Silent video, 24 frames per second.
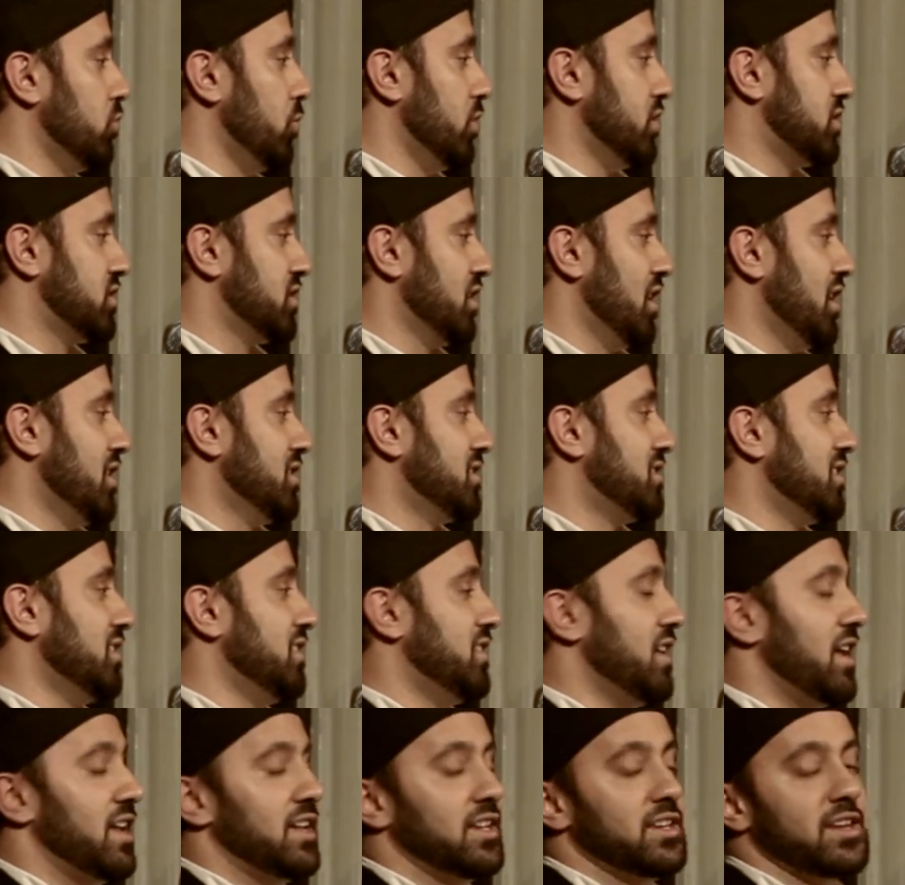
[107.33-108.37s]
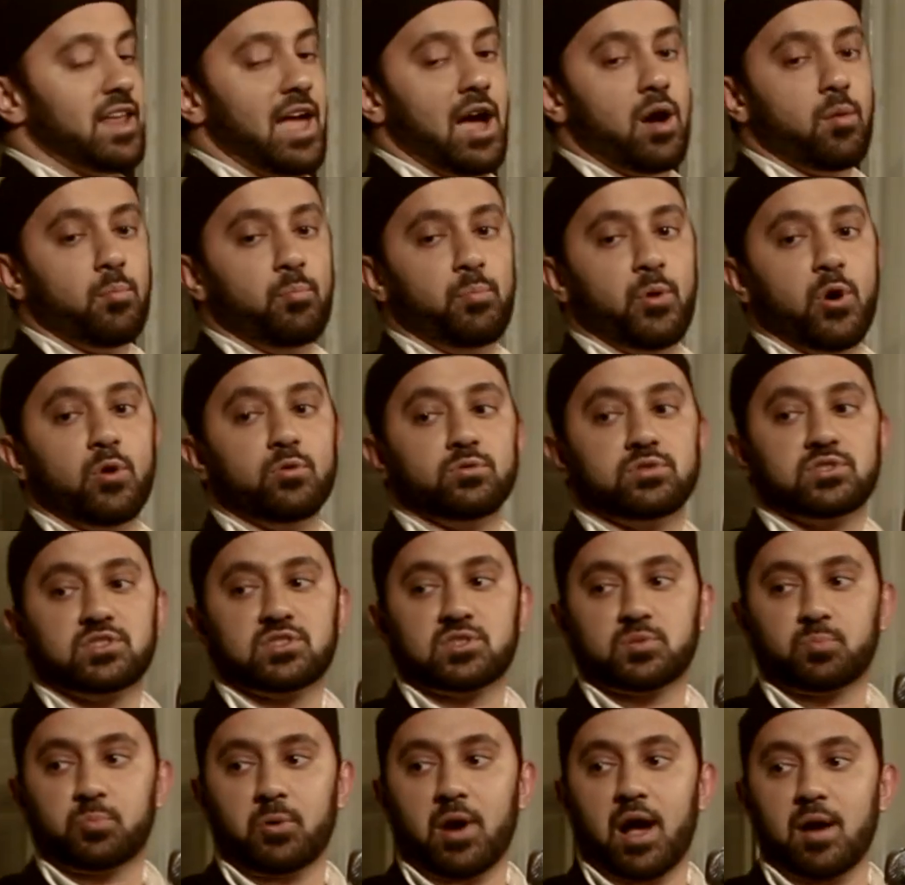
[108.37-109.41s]
which today now
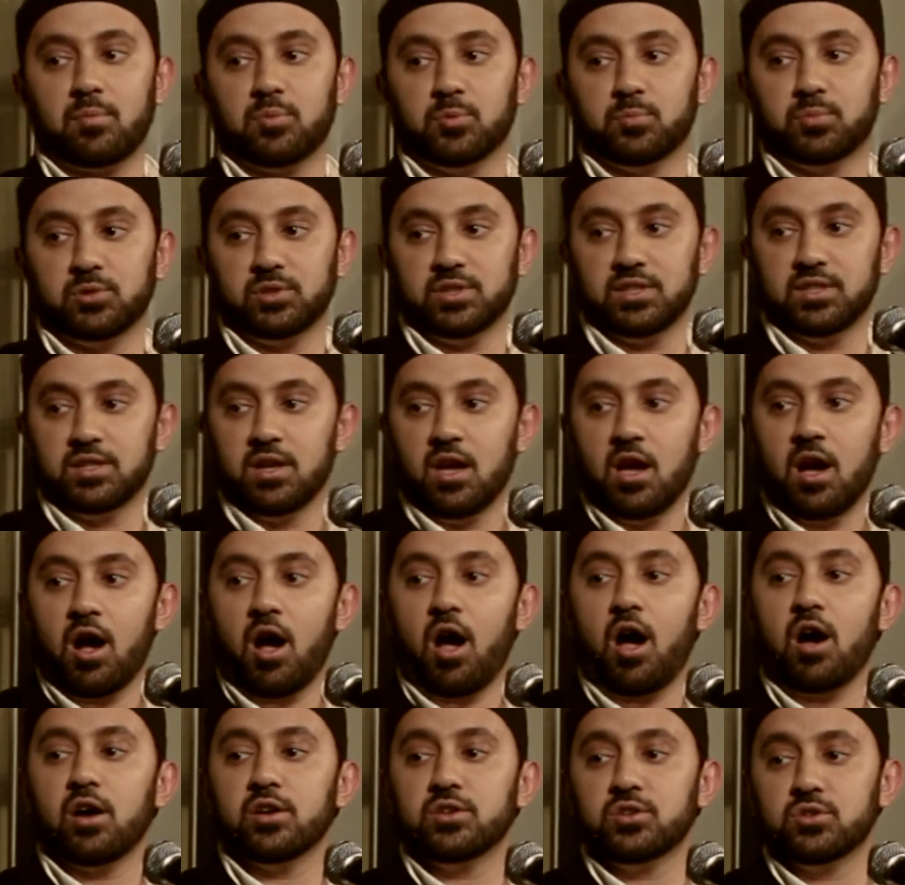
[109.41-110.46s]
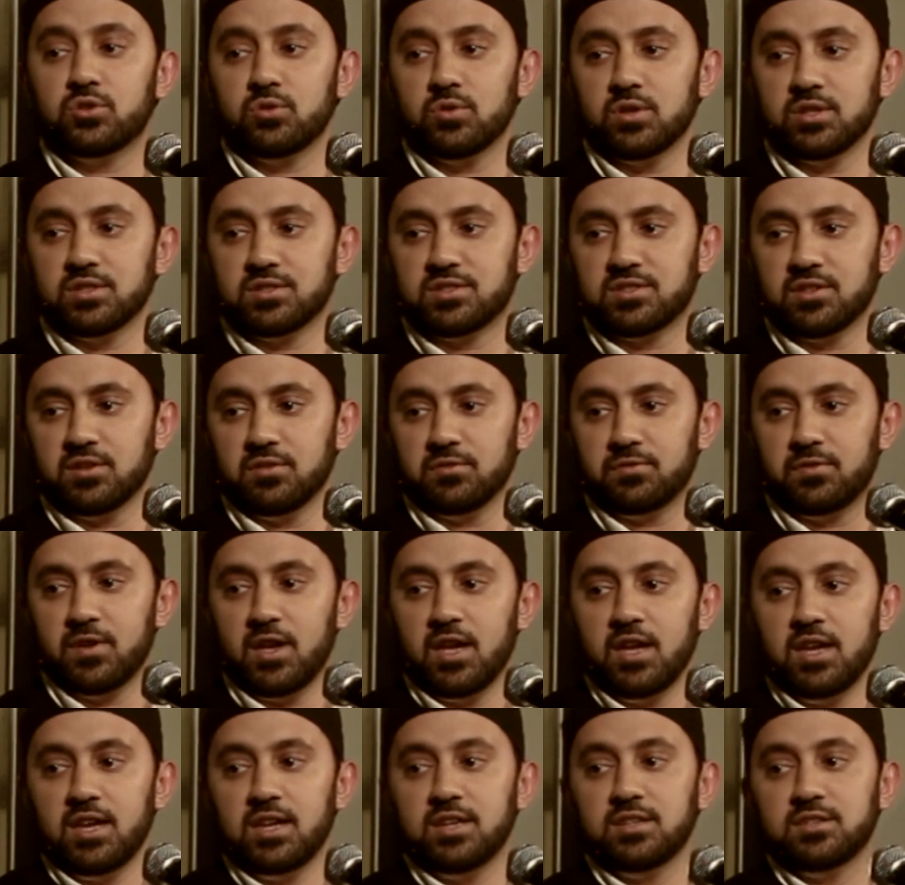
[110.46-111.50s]
boasts probably hundreds of
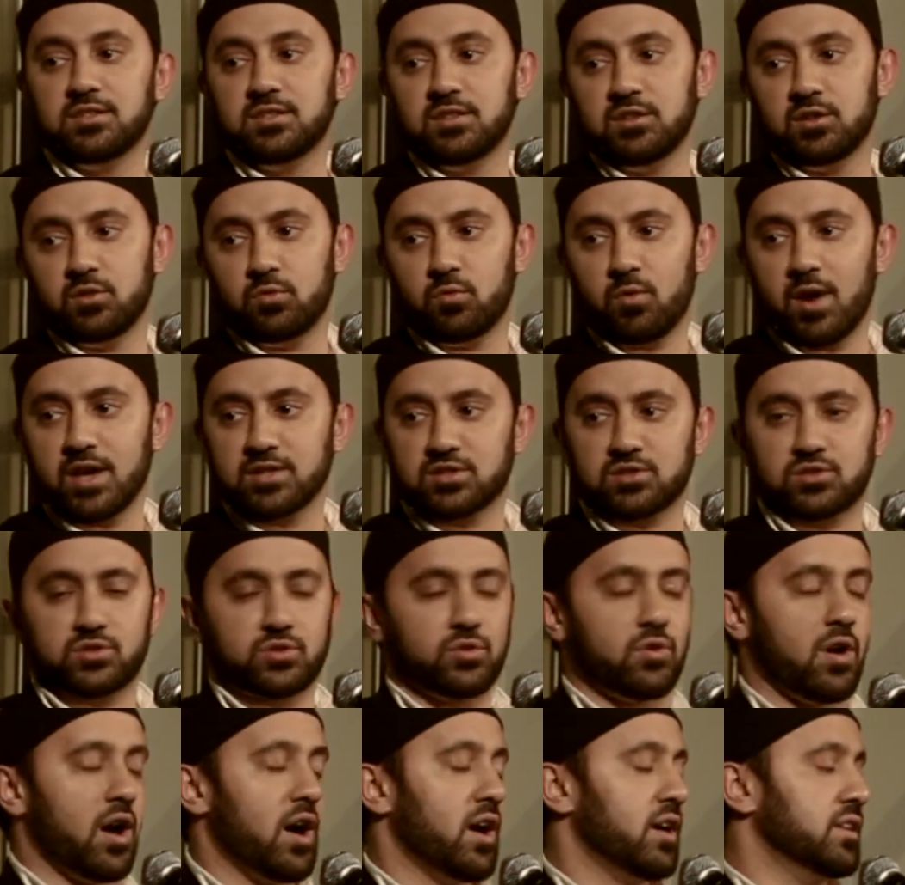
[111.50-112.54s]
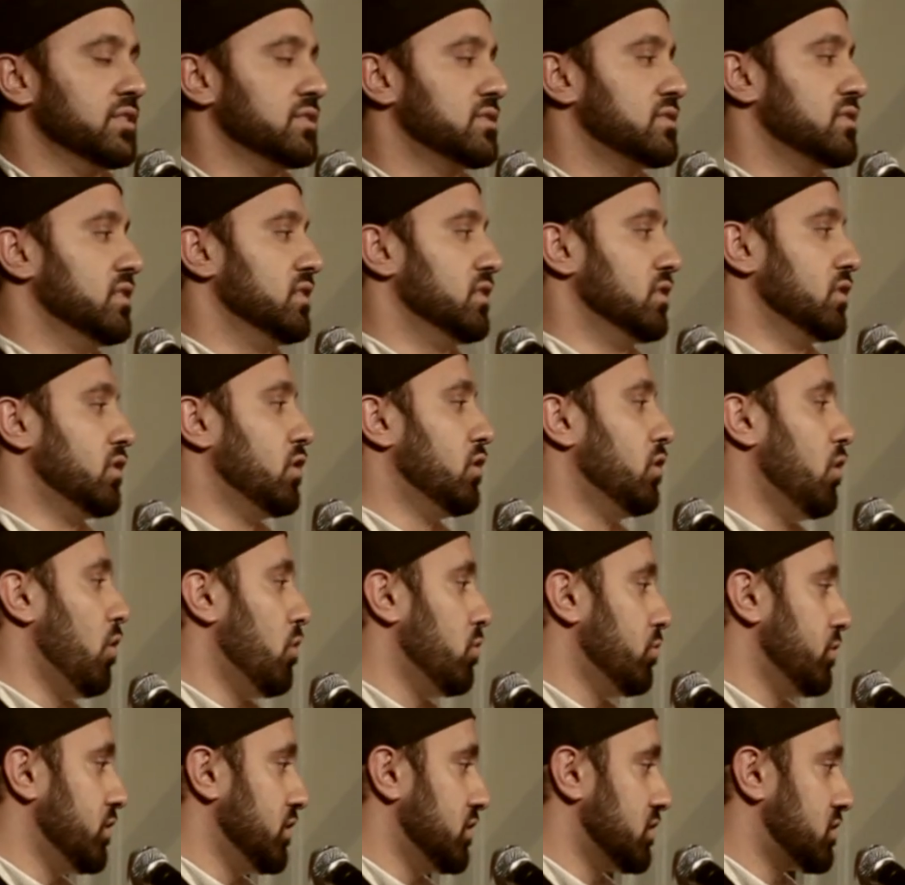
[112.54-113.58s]
Indian restaurants and
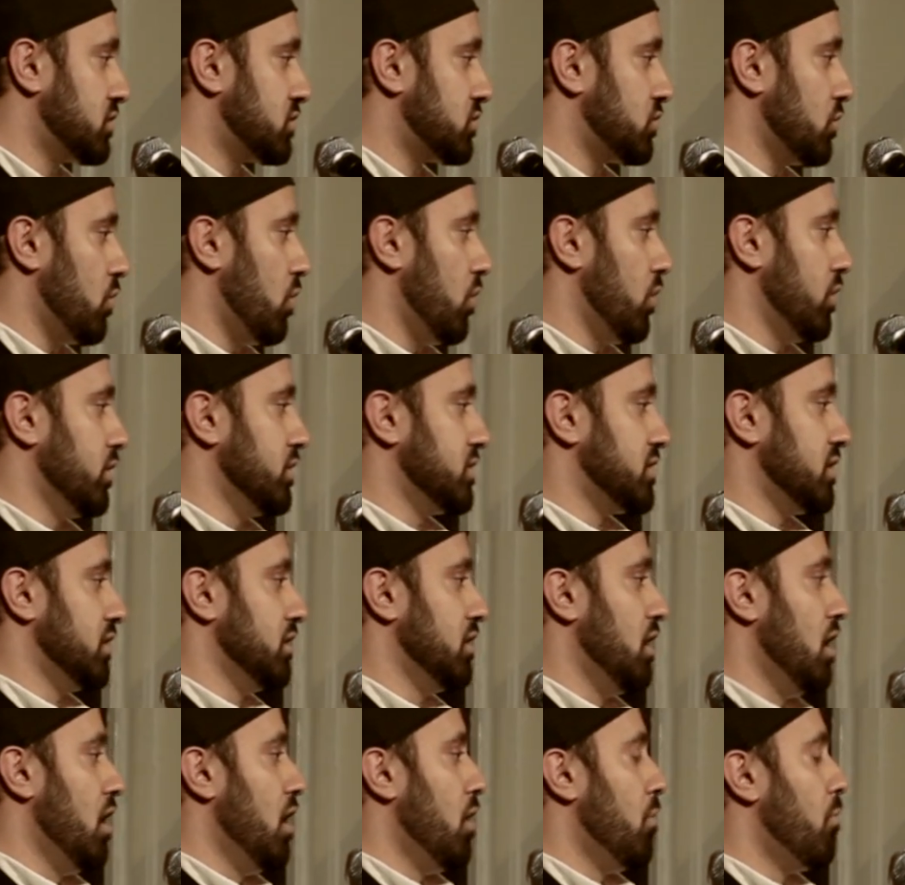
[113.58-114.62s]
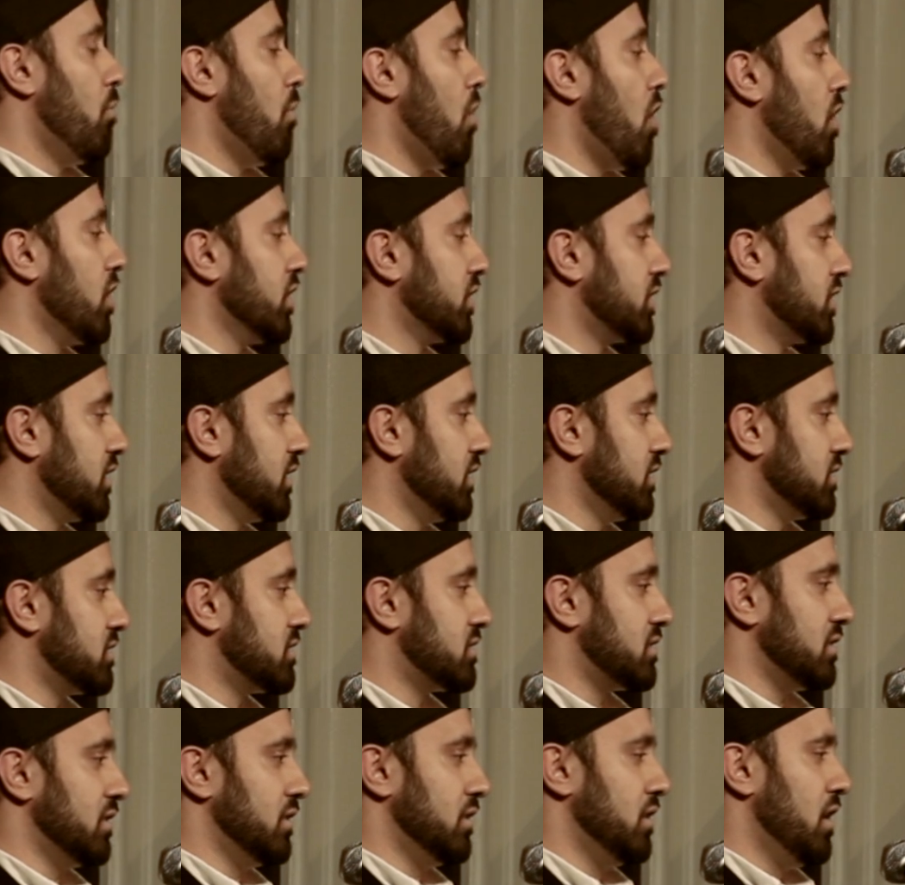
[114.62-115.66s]
clothing stores and
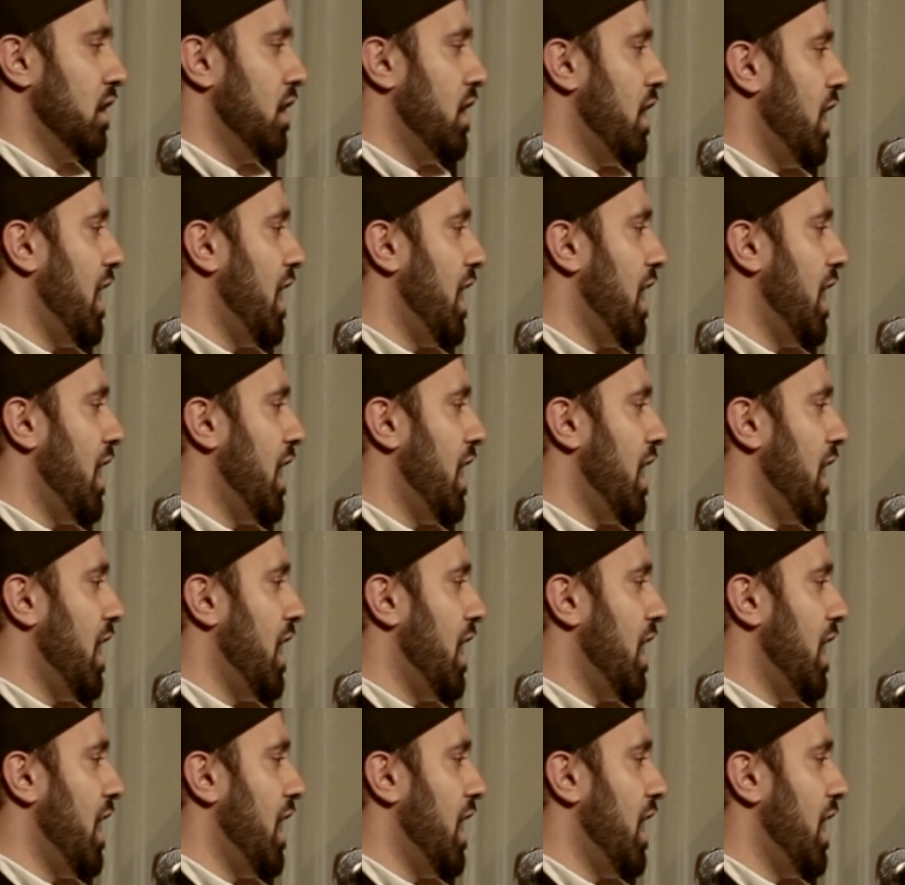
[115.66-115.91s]
markets and